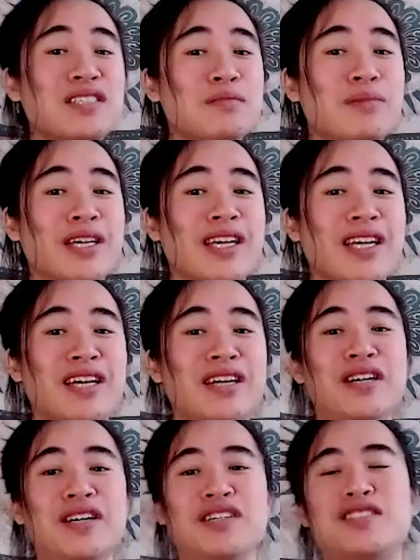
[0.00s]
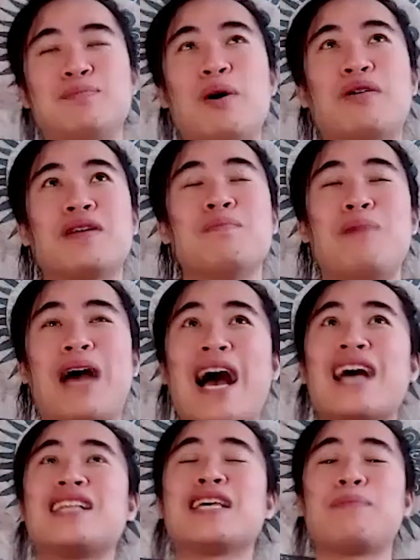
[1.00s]
to me, spoken
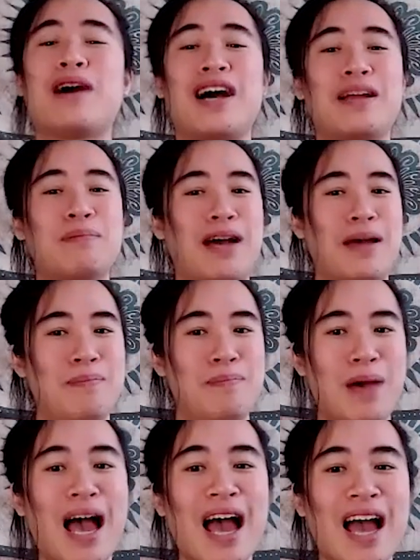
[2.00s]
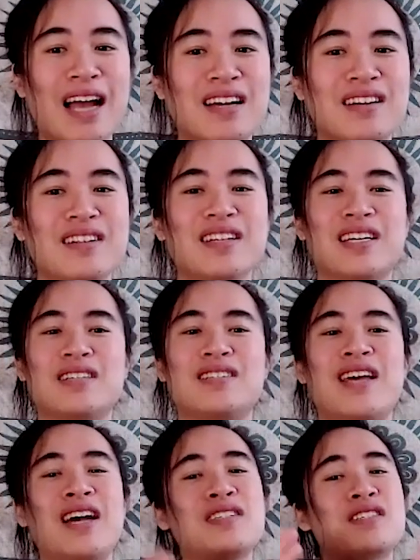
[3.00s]
badly behind my back,
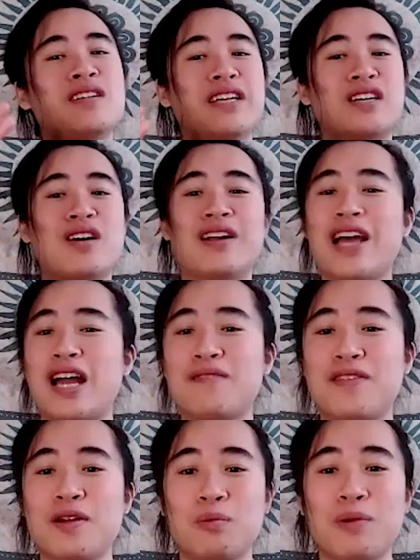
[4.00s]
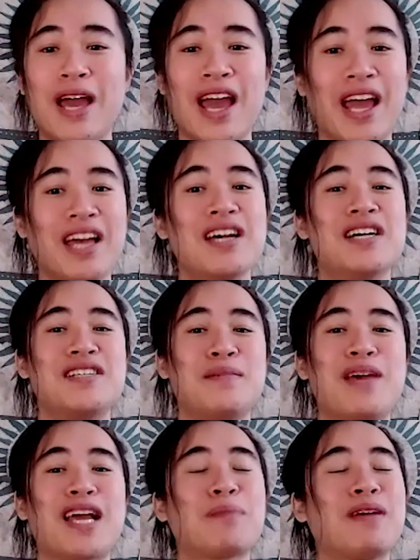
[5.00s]
intentionally gone out of their way to
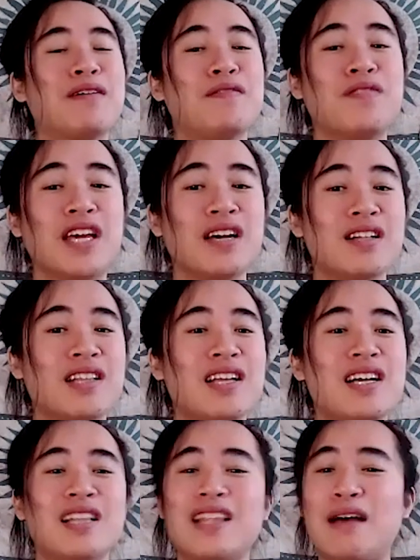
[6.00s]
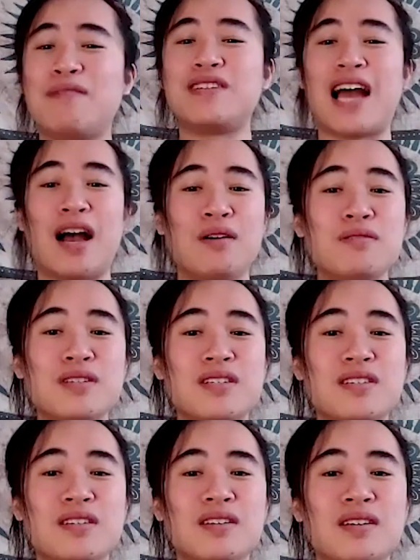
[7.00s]
make me feel left out.
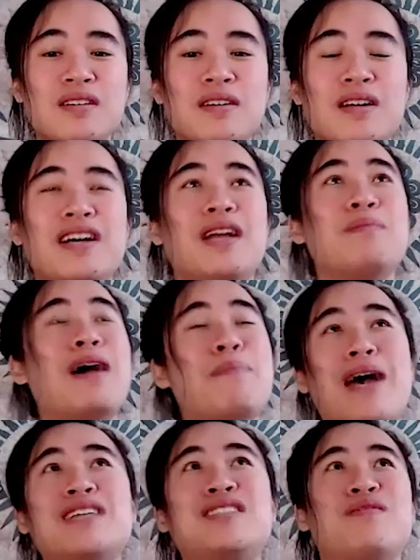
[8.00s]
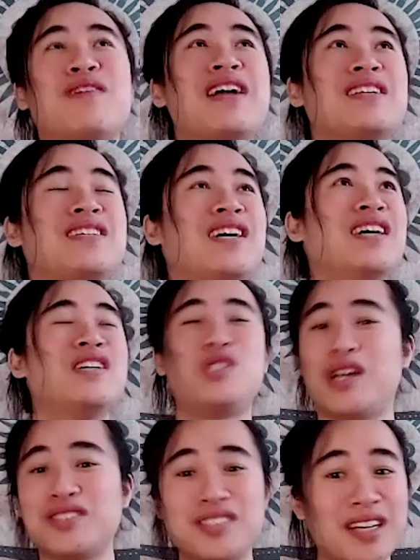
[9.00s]
And my best friend
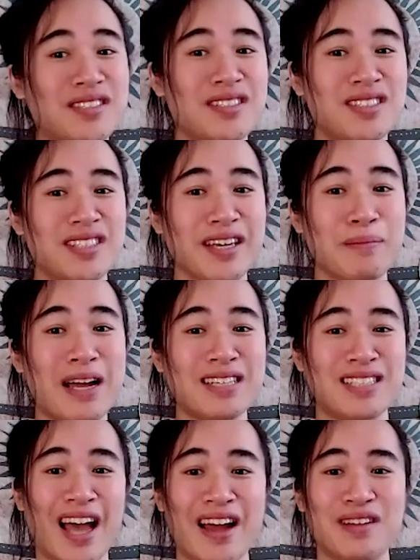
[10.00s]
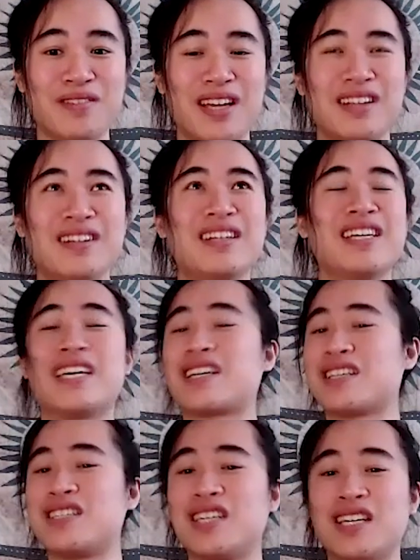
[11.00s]
just doesn't see my side of it. He
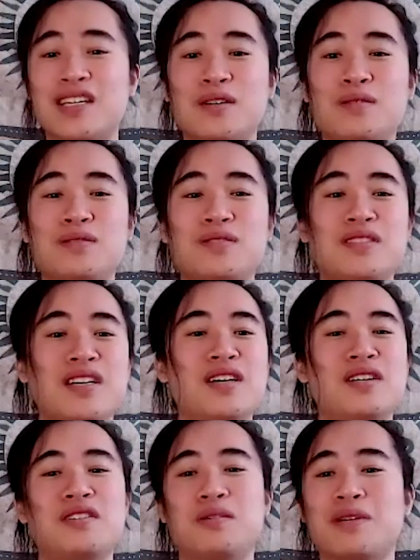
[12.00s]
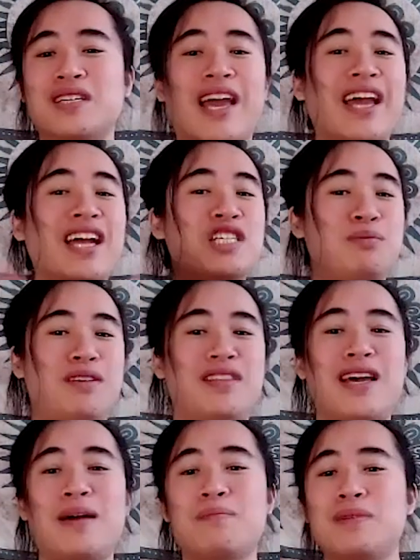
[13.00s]
continues to engage with
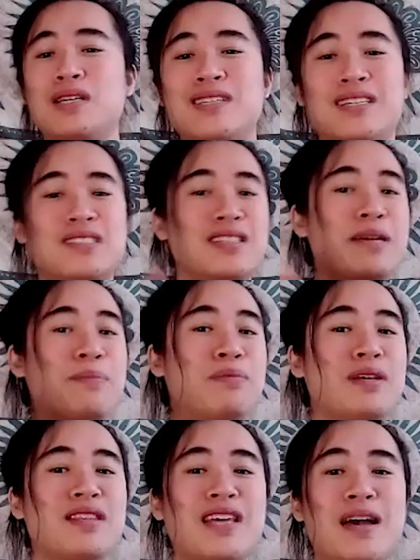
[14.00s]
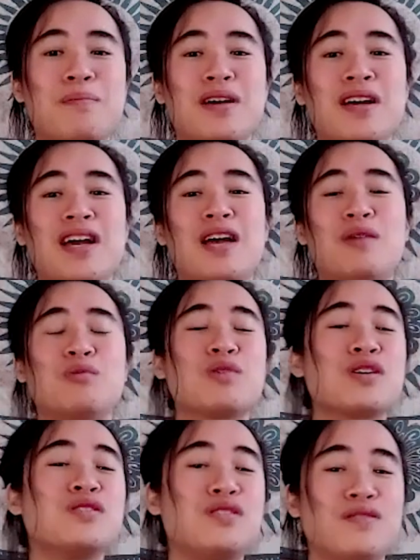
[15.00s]
them, to sleep with them, and
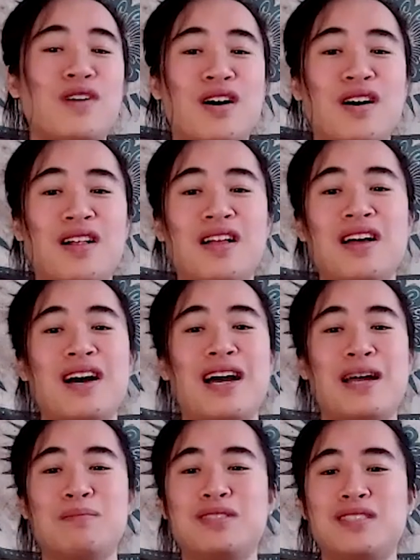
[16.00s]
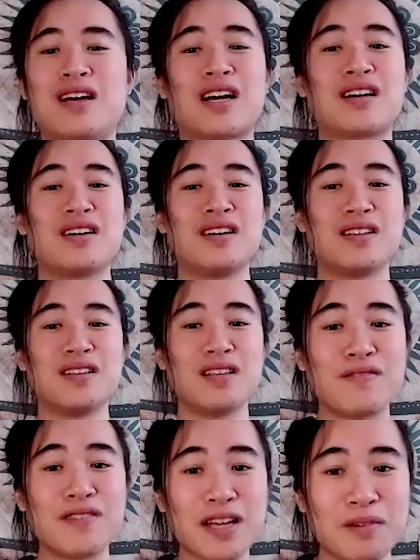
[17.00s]
worst of all, I am stuck
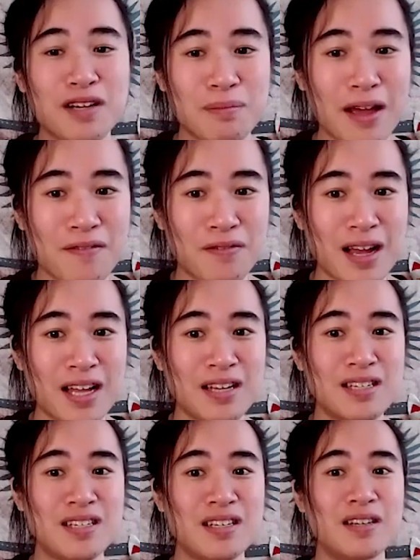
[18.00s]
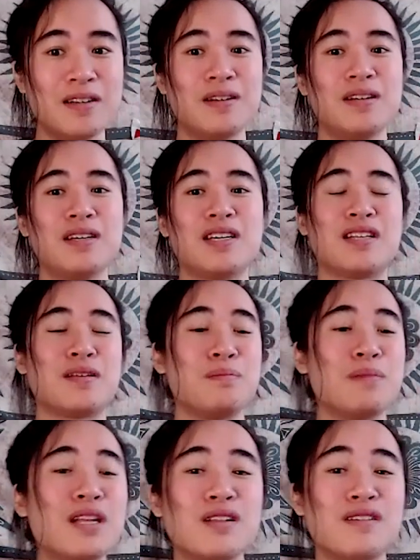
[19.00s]
living with my friend in the
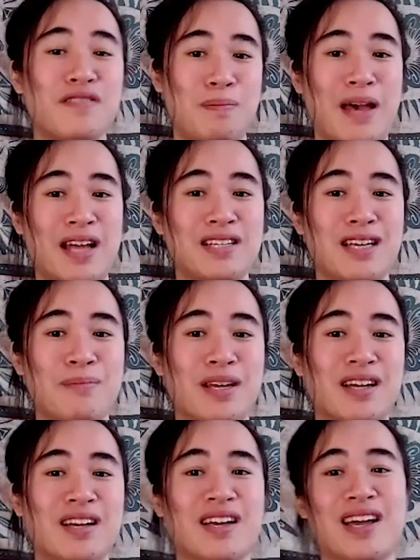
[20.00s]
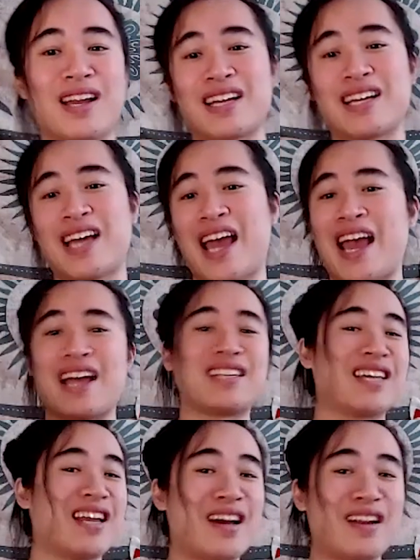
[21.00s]
middle of the pandemic, and I can't
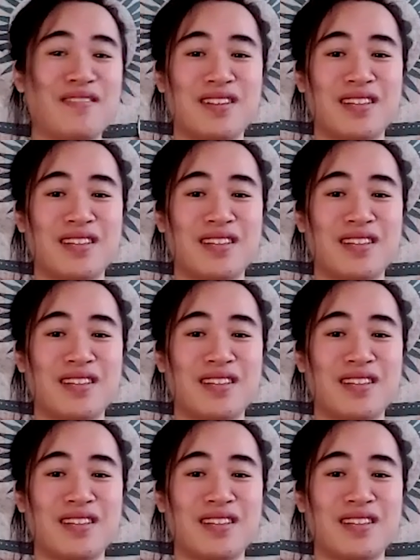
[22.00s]
get out of the